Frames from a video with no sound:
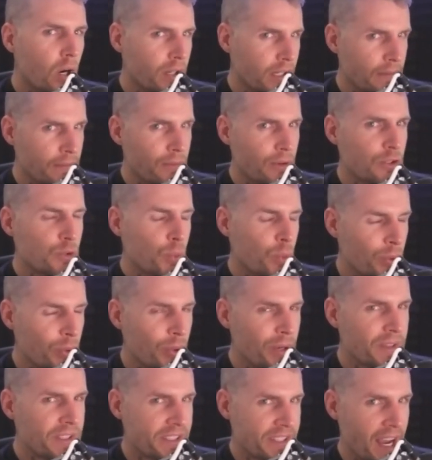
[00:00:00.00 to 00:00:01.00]
difference
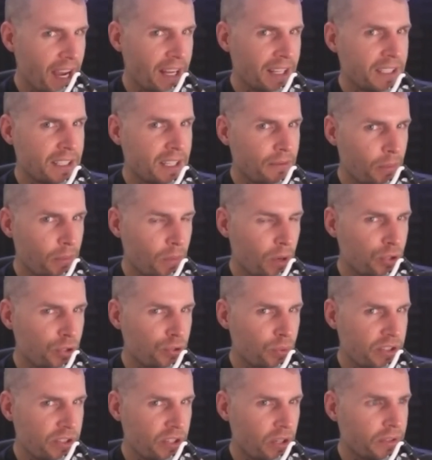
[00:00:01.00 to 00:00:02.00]
between scientific mode's
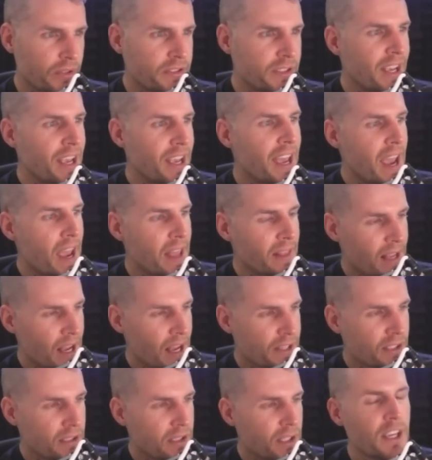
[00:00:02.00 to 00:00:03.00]
results and
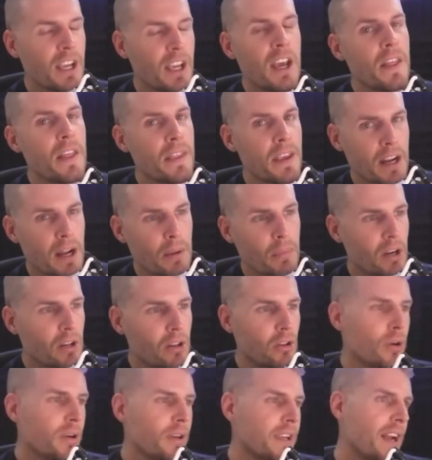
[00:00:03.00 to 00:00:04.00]
last click, then I'm going to
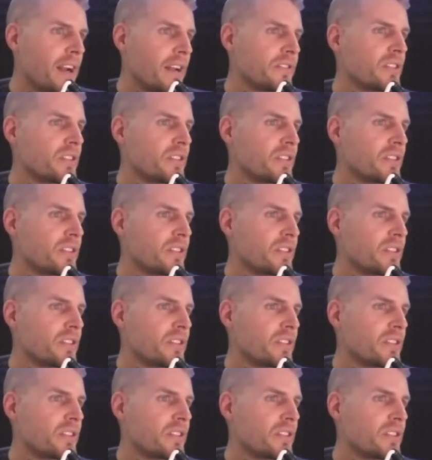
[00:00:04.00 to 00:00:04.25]
look at it.